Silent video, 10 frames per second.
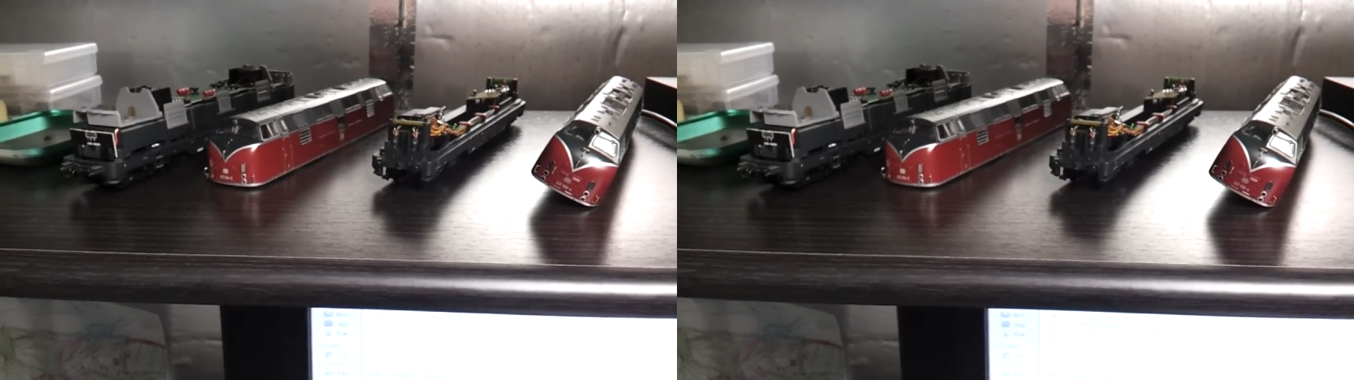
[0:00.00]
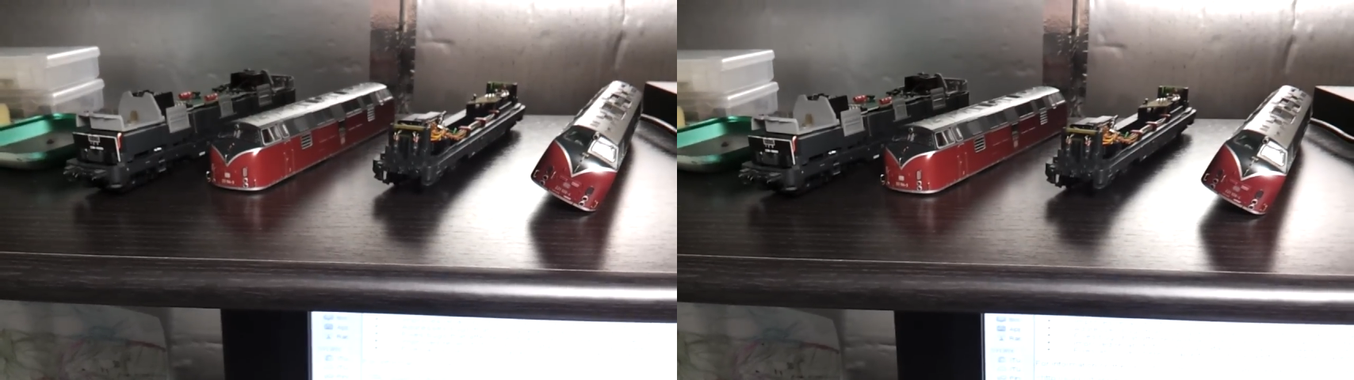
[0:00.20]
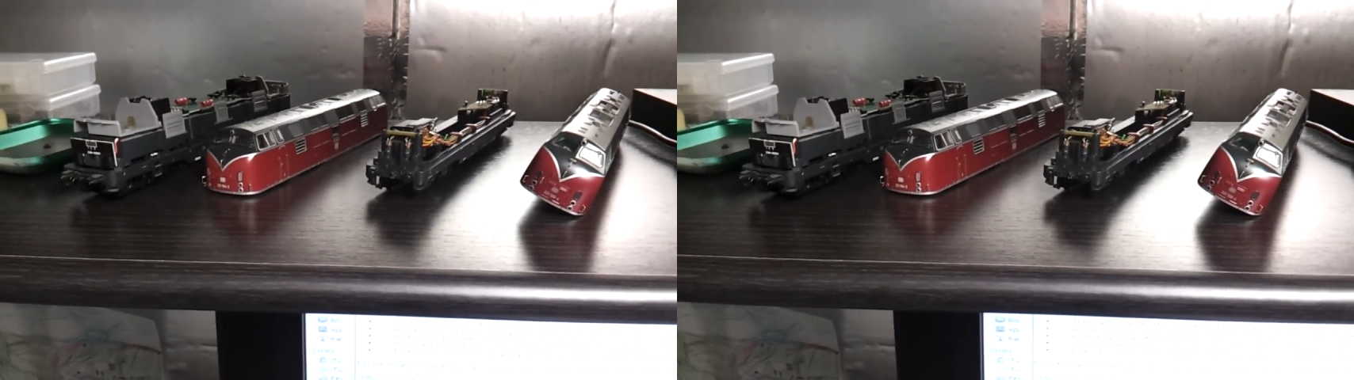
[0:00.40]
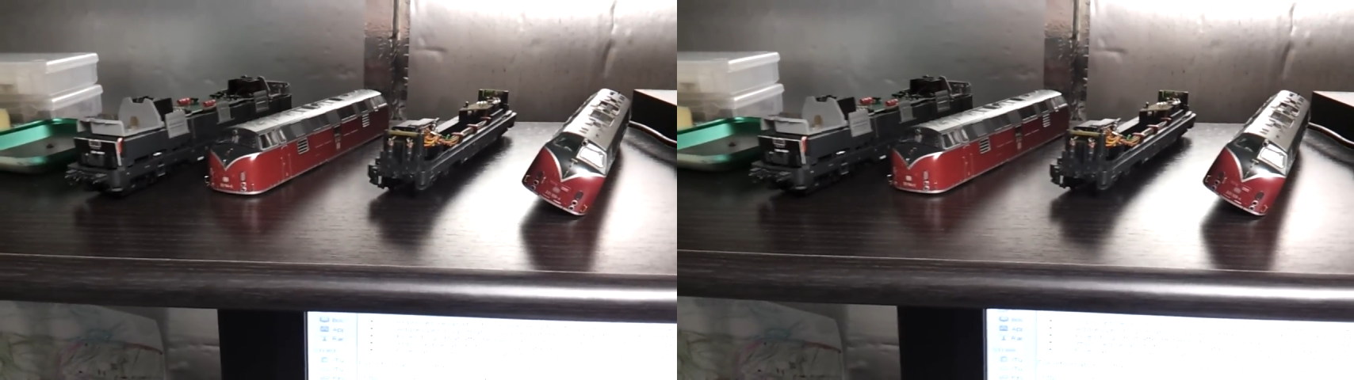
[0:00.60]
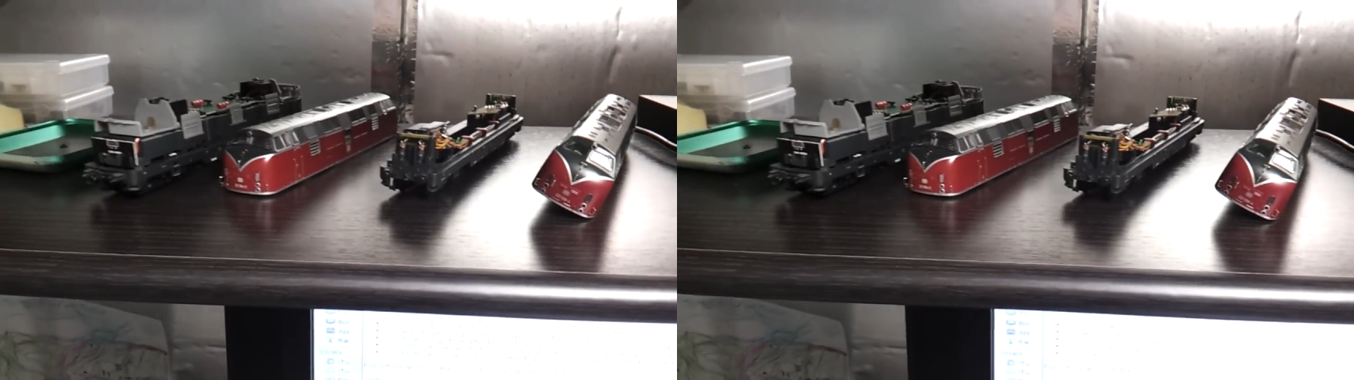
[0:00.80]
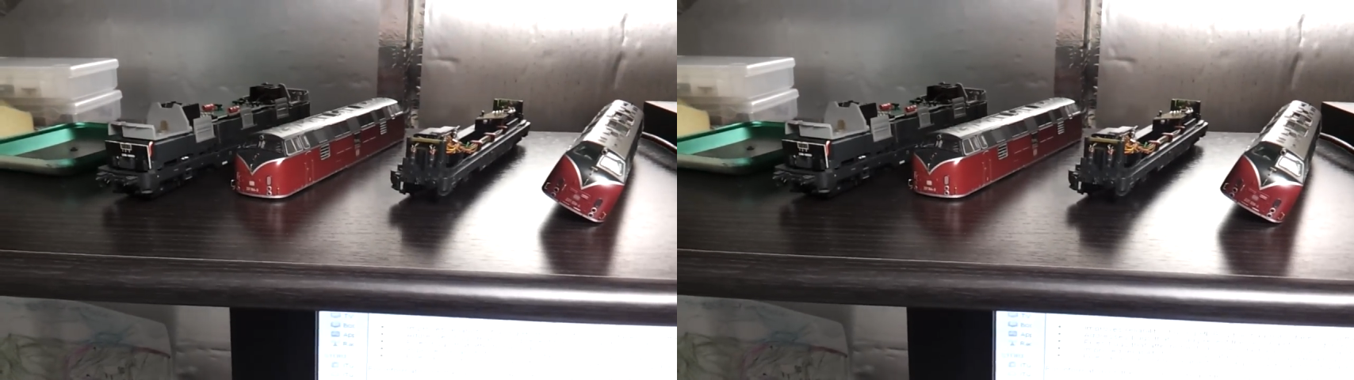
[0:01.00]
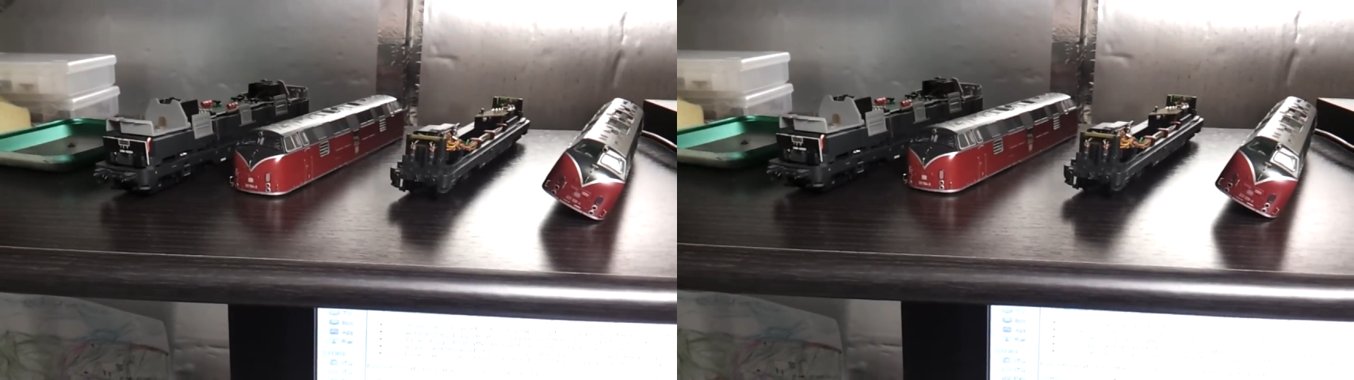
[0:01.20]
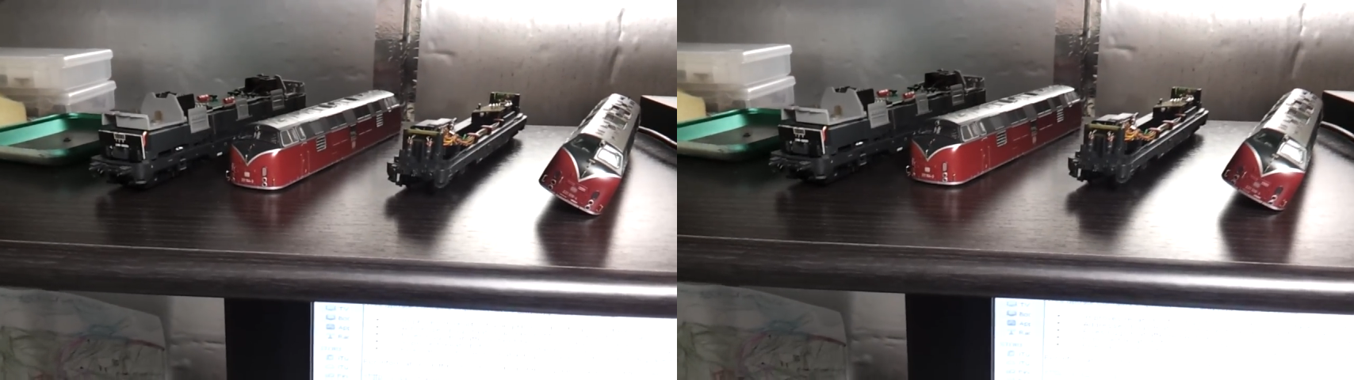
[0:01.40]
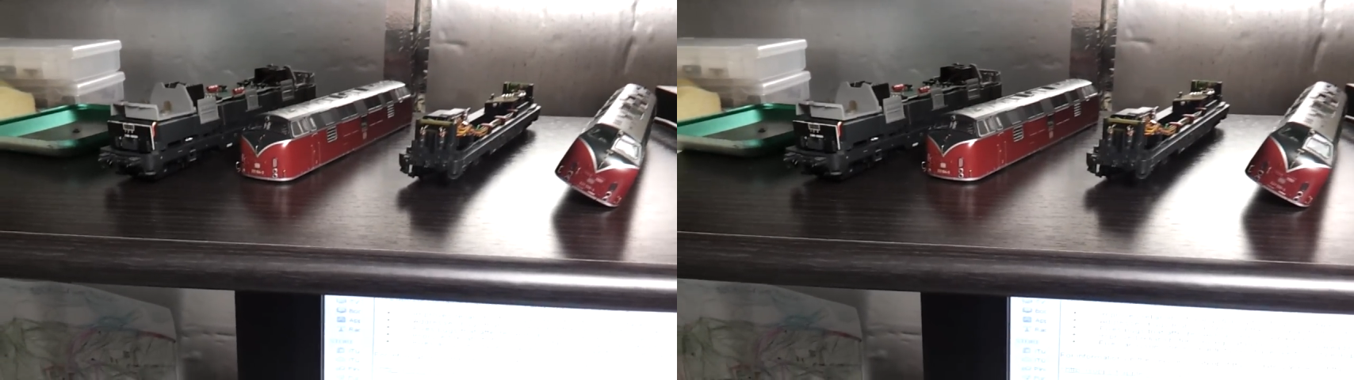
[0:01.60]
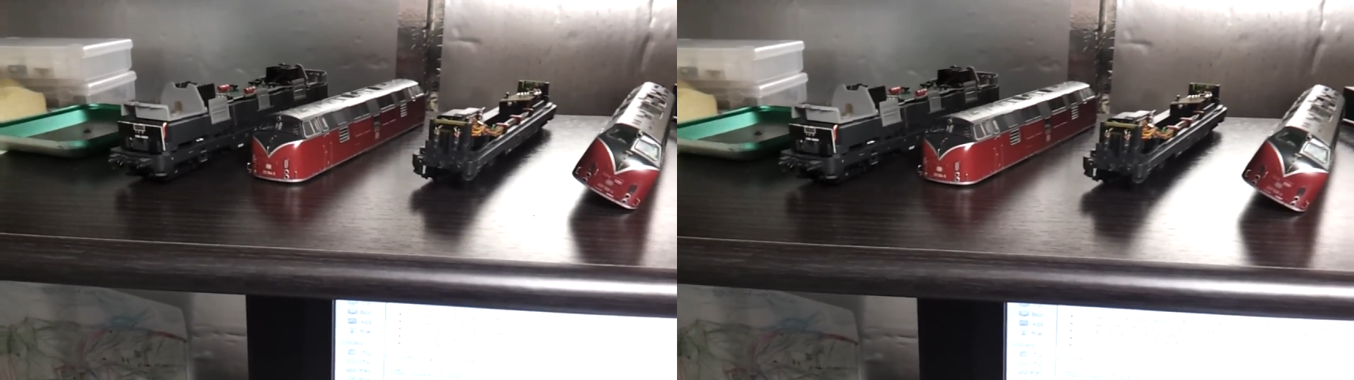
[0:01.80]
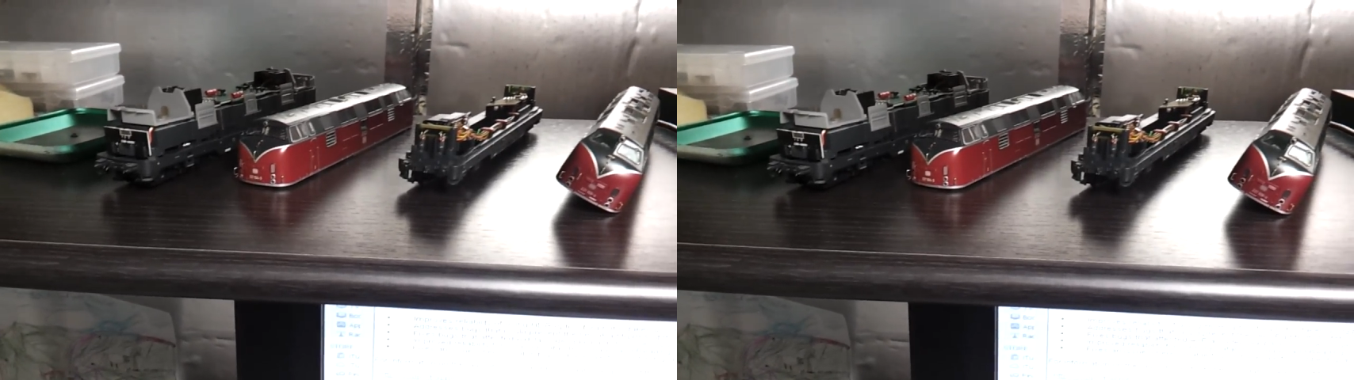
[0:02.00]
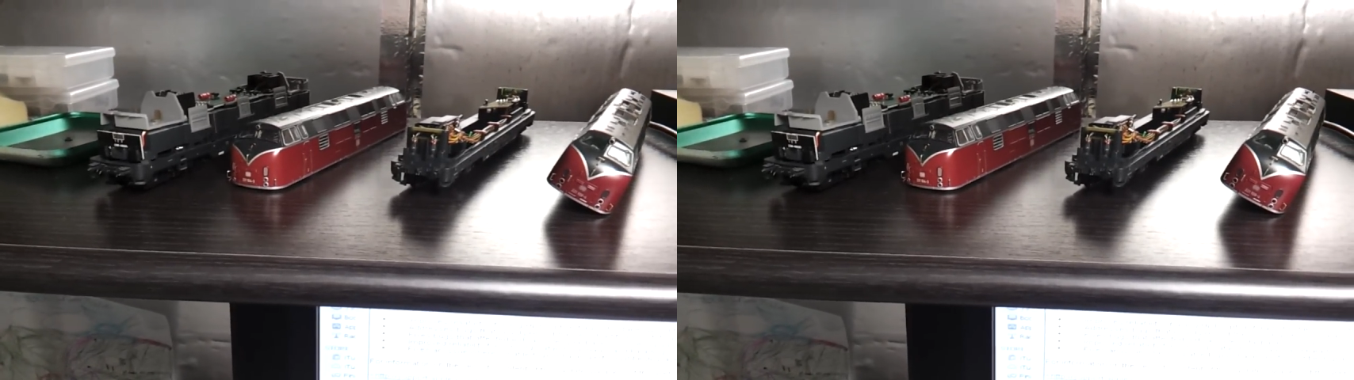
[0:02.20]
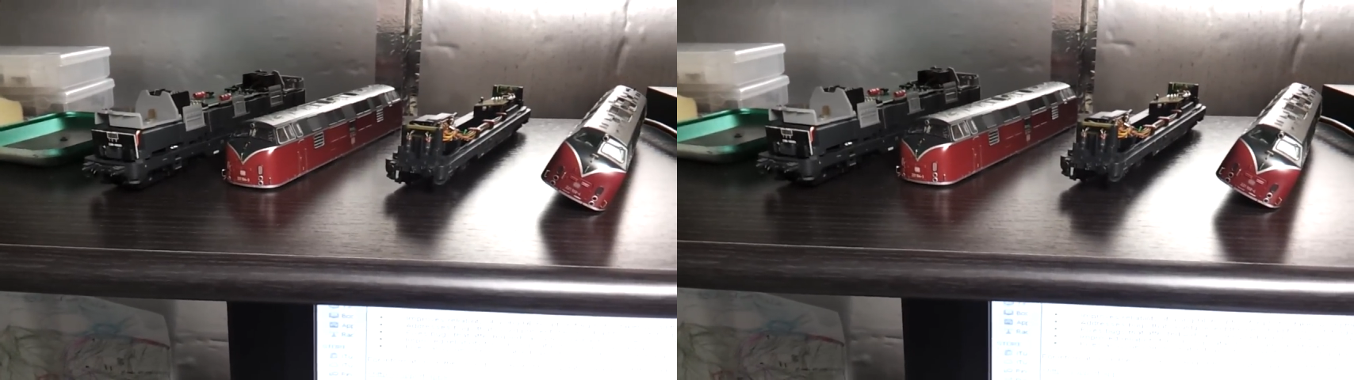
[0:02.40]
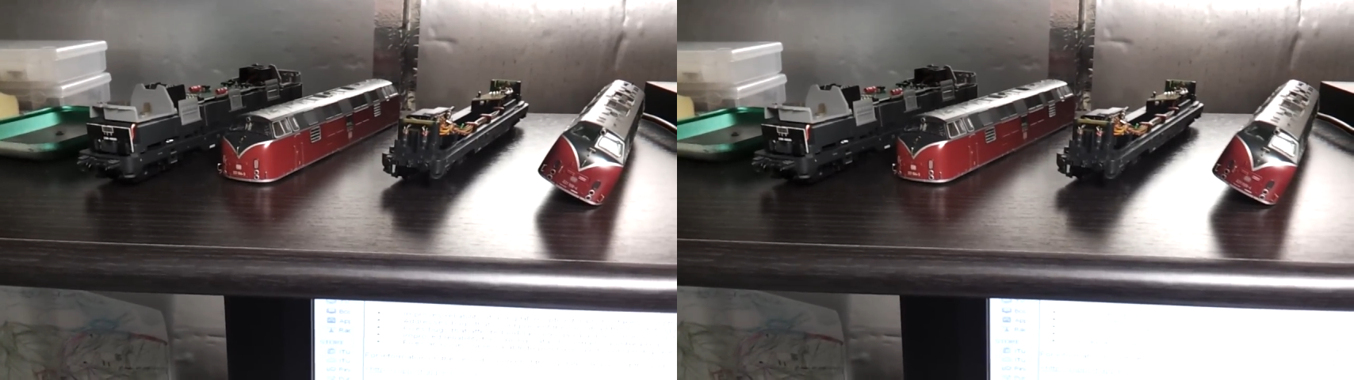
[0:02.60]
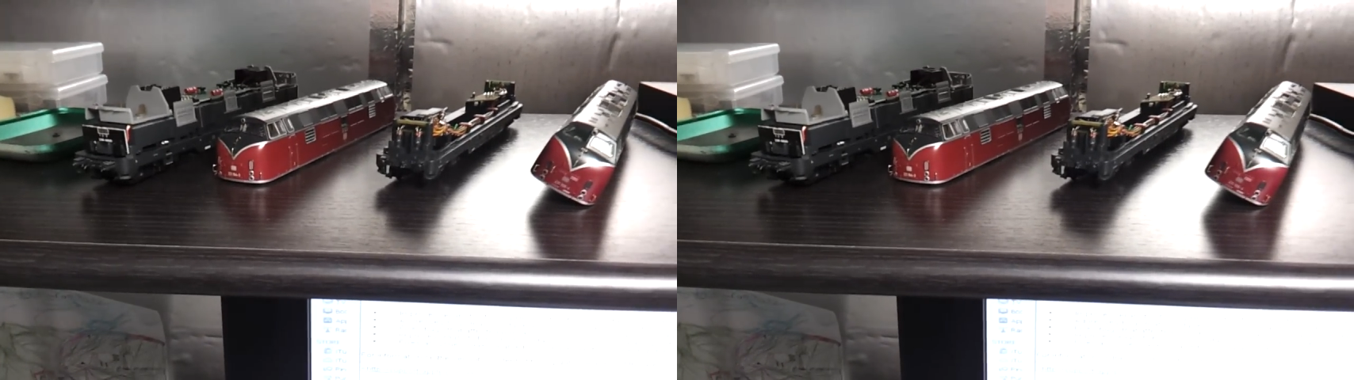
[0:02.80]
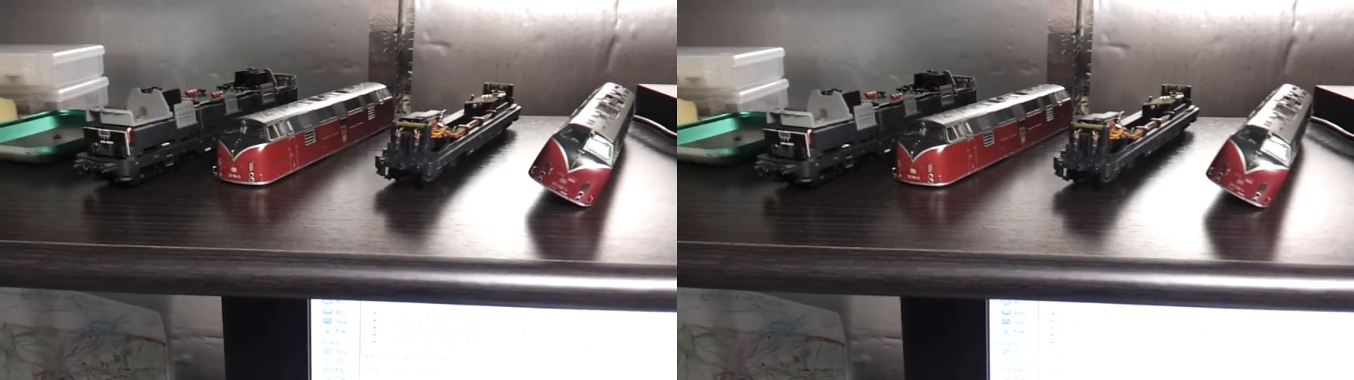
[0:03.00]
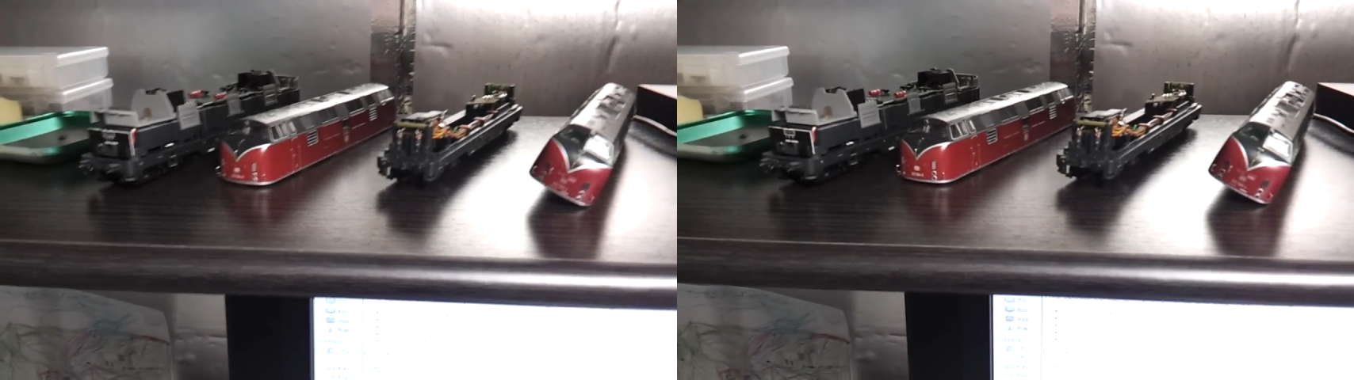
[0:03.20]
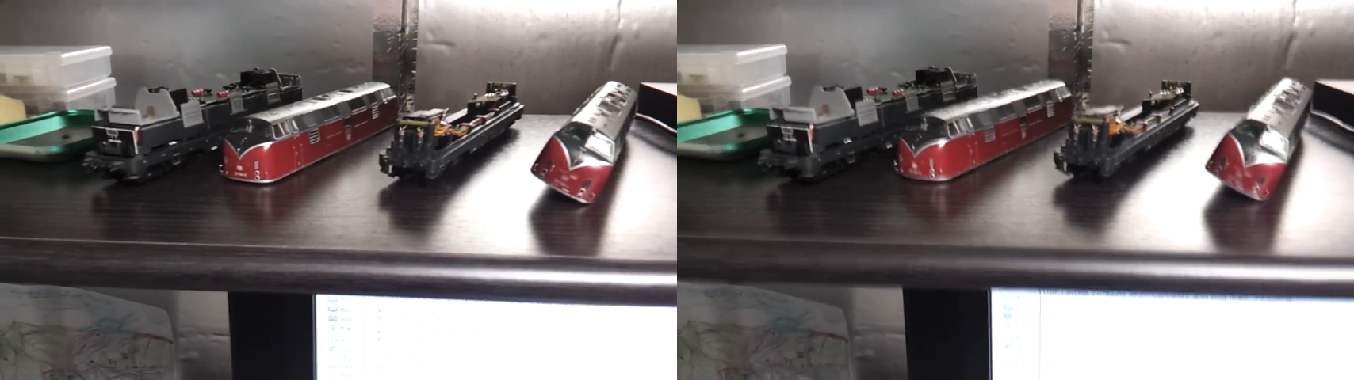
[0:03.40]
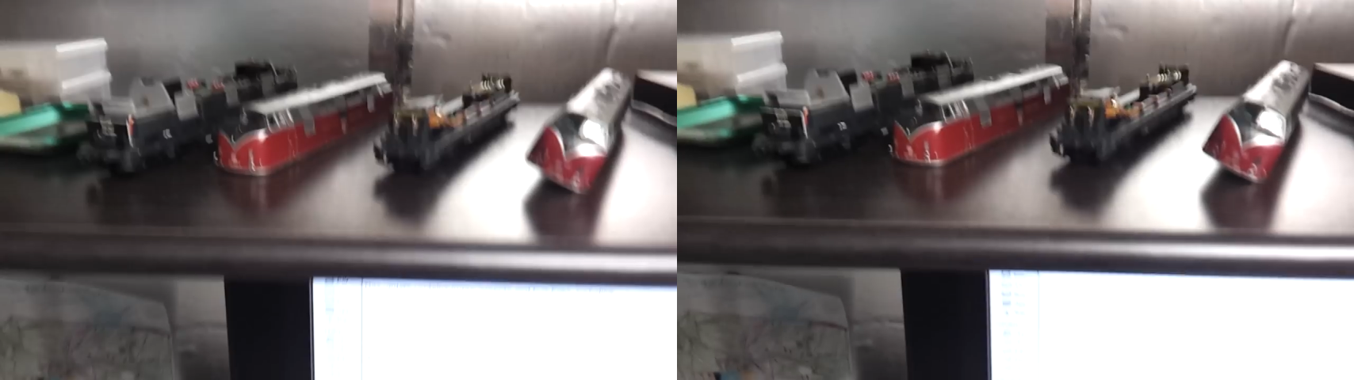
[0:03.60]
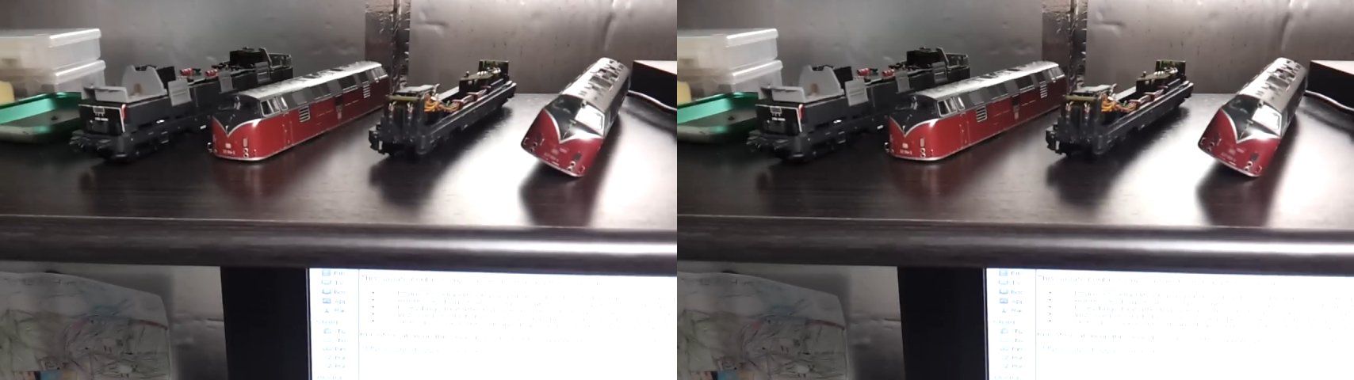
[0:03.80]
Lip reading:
Nobody's mouth can be seen.